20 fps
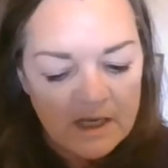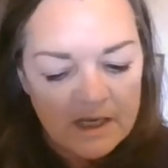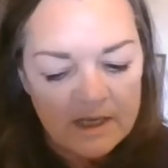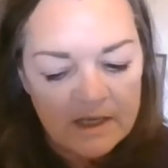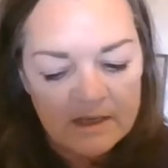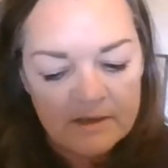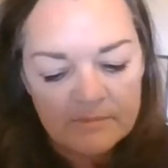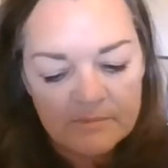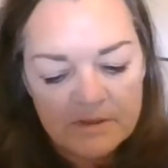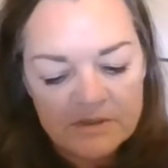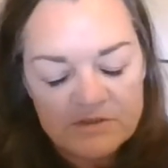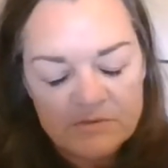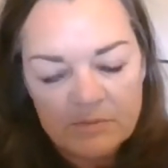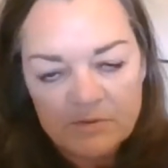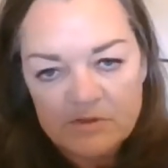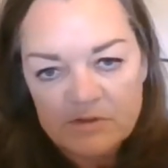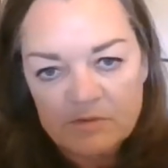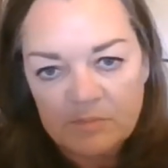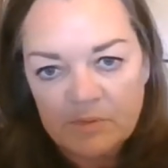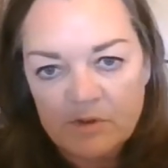I
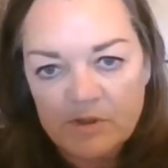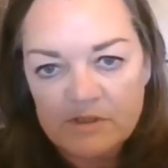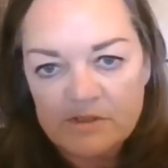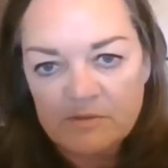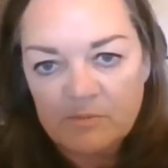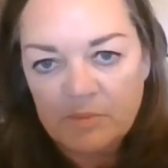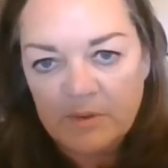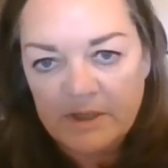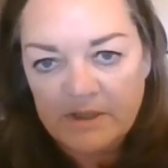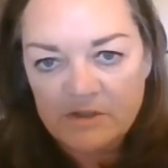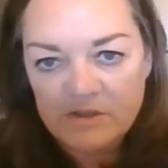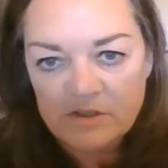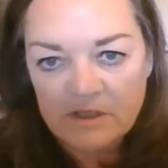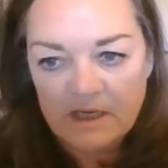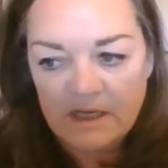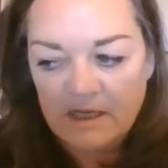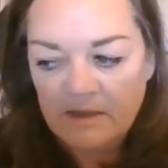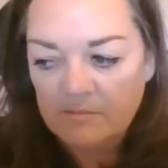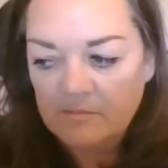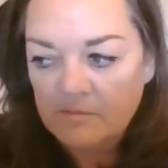suppose the book is about
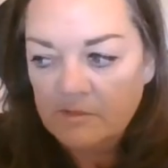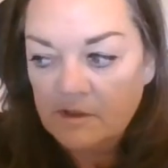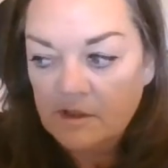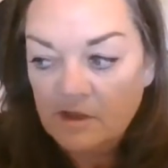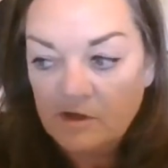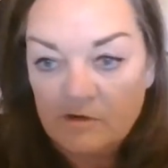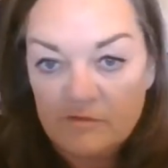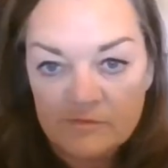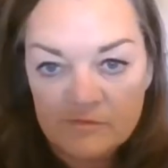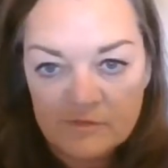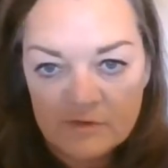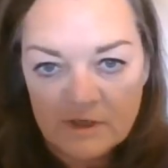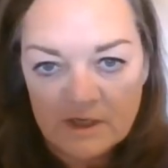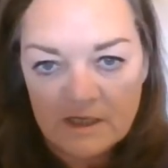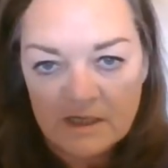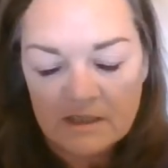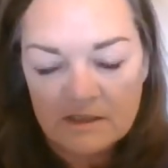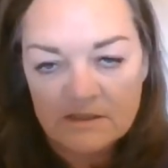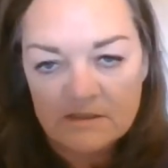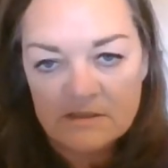love
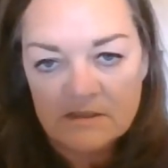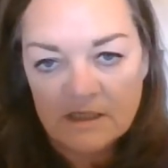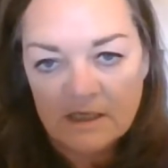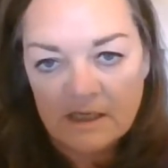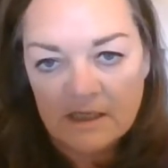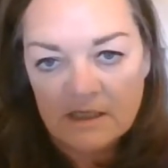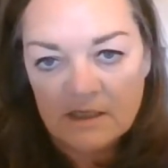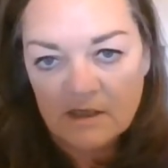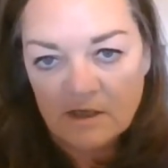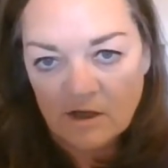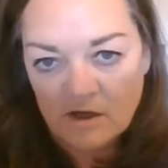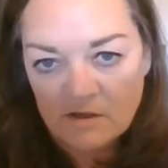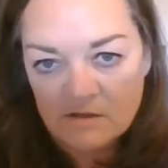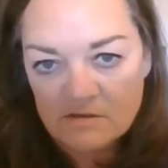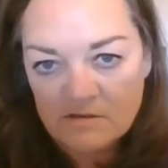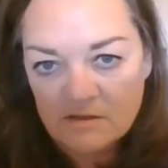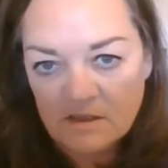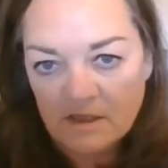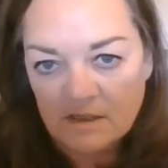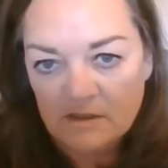and
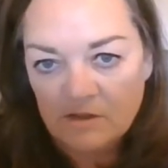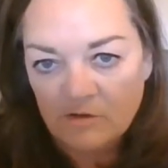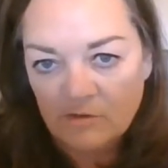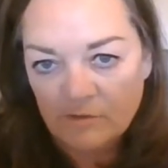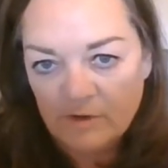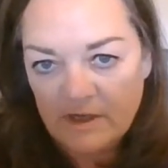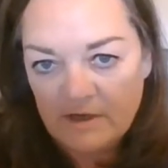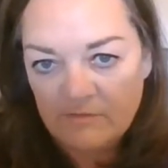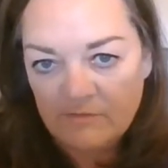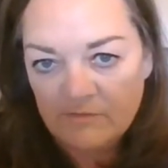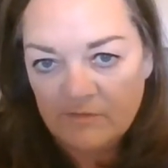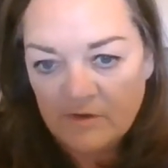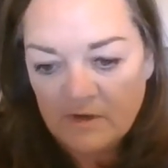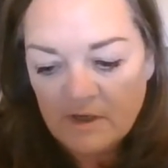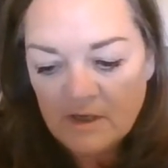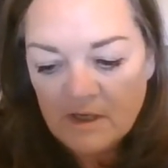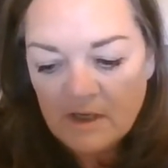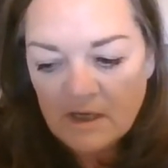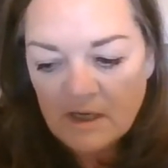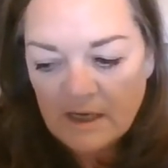loss and grief
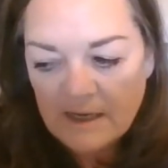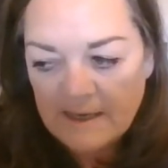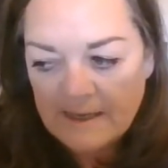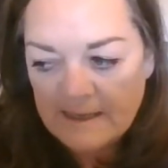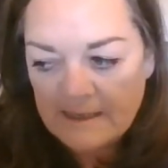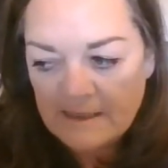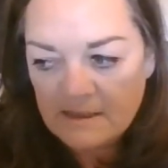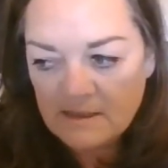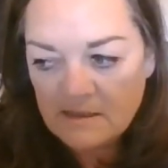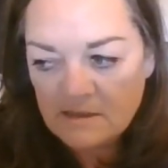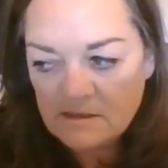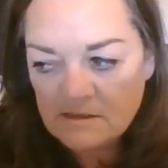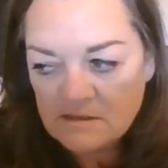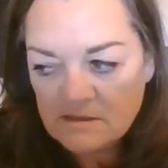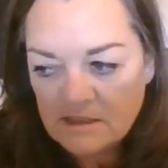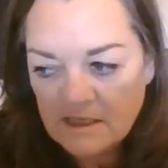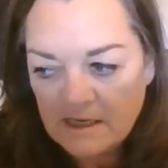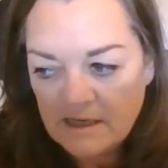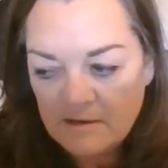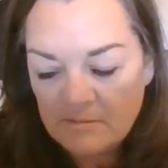
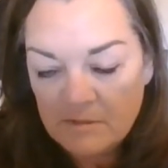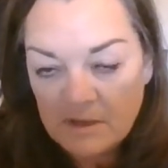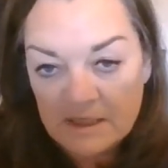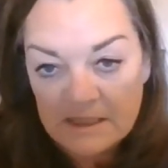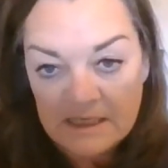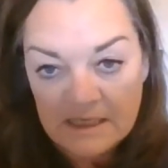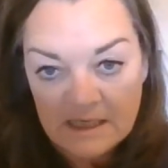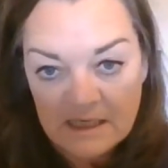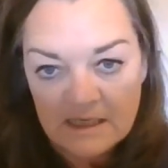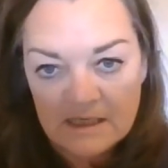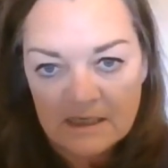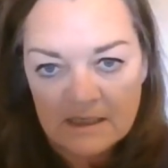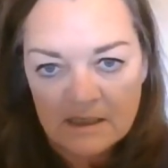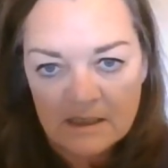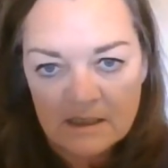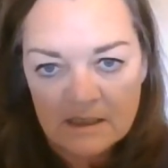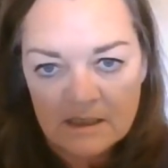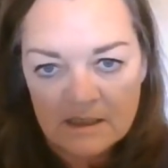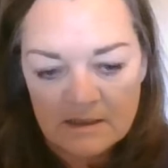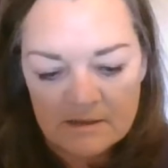and
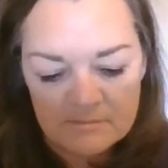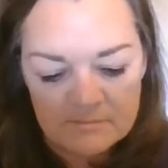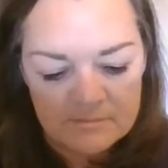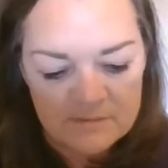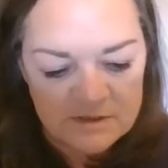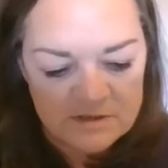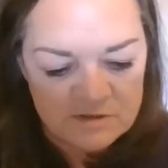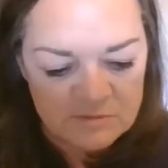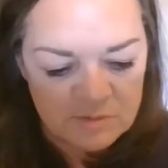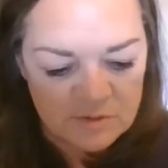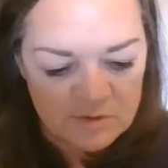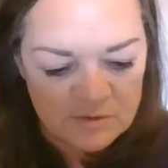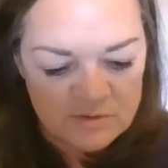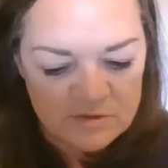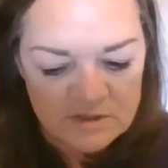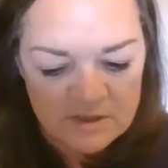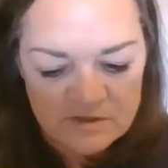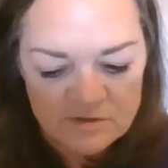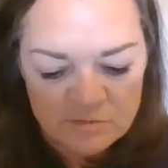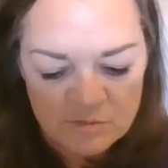healing, I
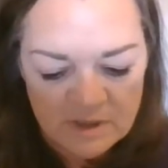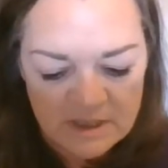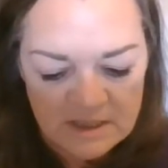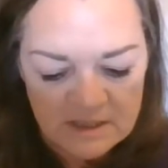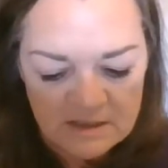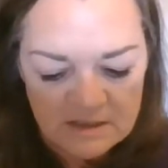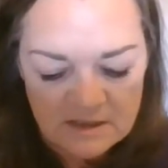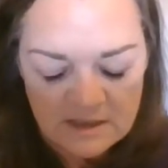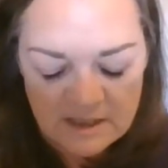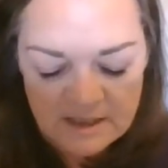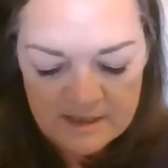suppose, as well.